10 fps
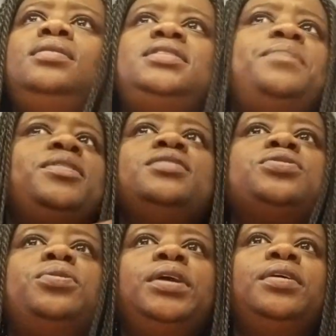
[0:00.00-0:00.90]

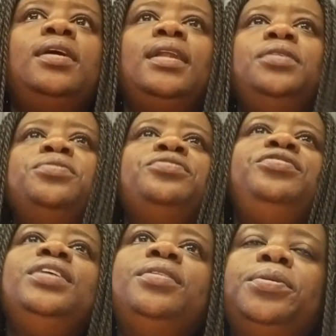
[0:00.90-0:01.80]
Something's going on, I don't
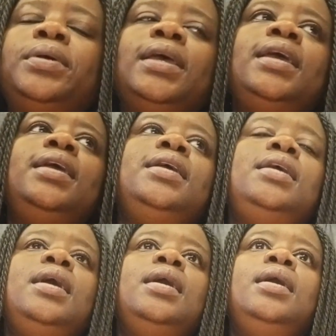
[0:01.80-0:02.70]
feel
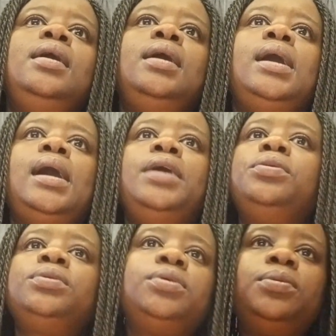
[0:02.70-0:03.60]
okay, I
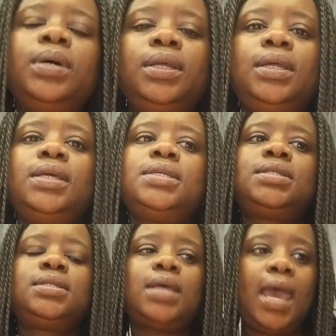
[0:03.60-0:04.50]
don't know what it is.